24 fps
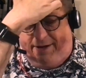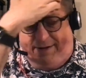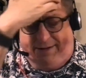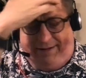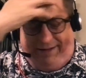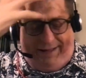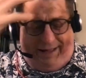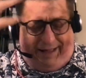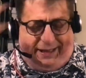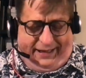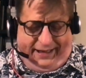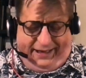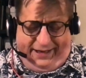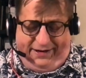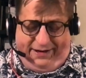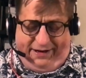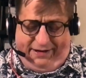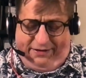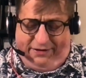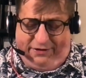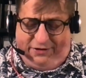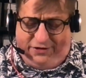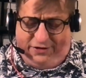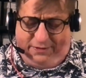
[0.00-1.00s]
Like,
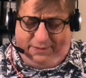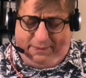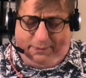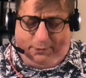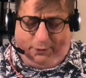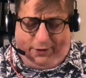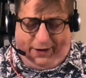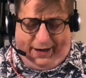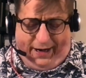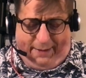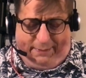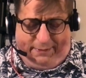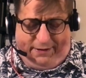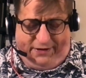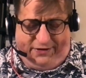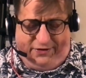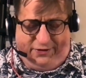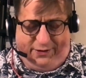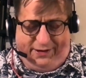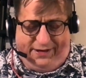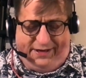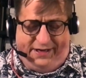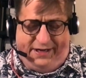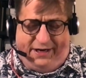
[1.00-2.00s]
there should be more happening to
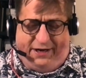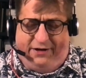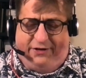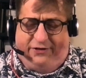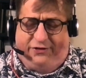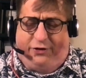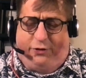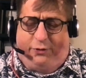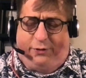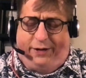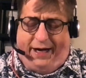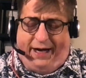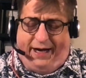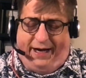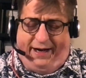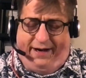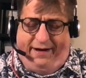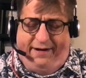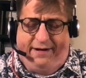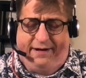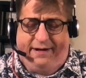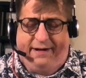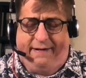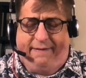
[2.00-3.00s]
it. The art's okay.
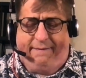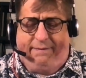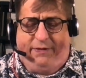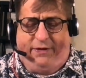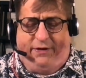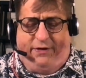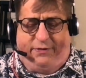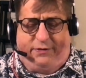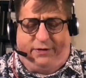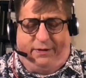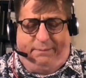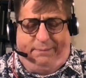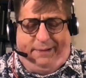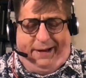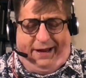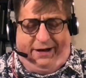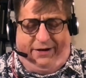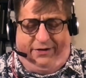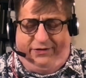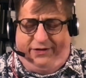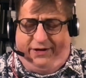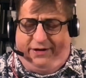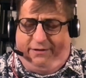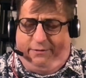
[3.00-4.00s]
There's some
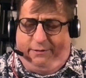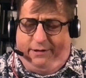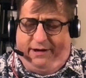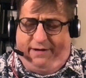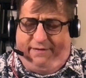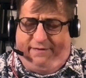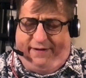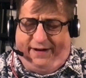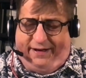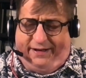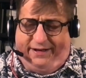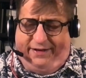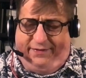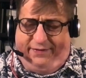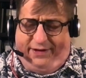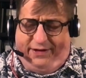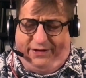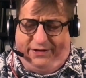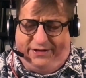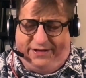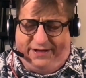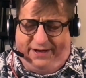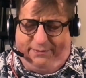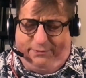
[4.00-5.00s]
panels that are really effective, and
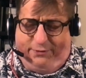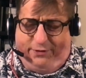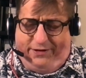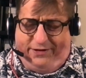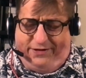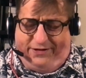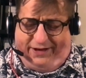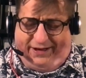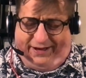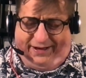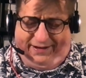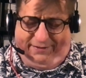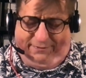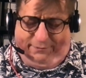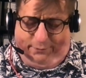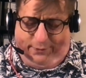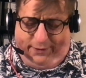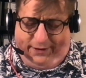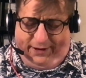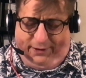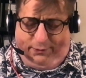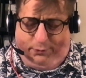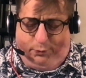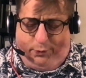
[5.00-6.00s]
there's some where it's, like,
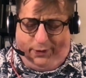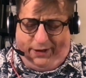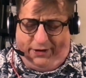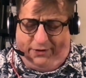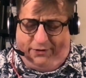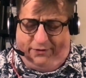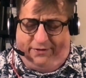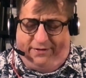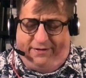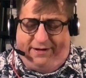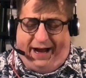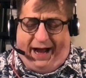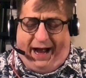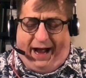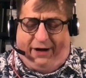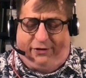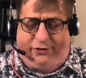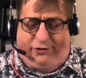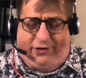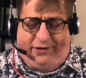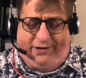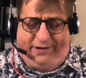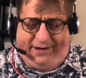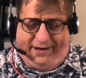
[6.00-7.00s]
really weird
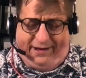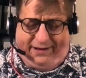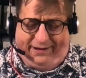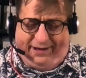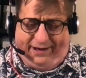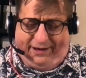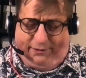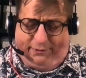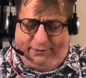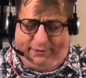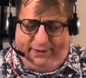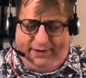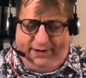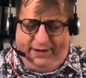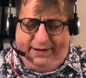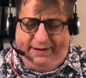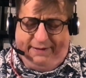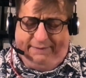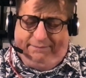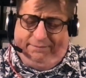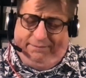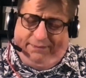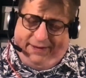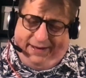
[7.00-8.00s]
action, and, like,
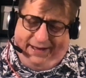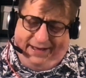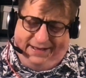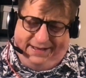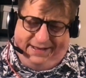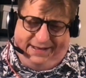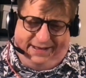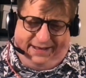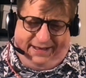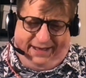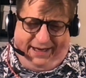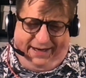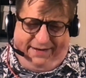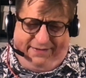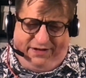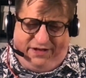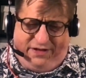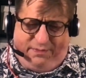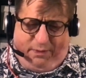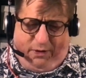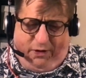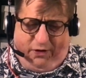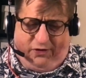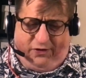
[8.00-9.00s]
it's kind of
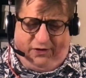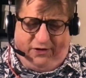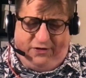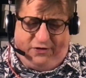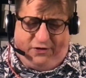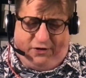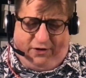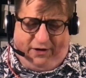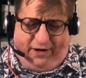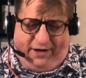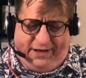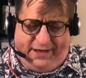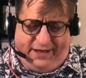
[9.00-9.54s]
sparsely drawn.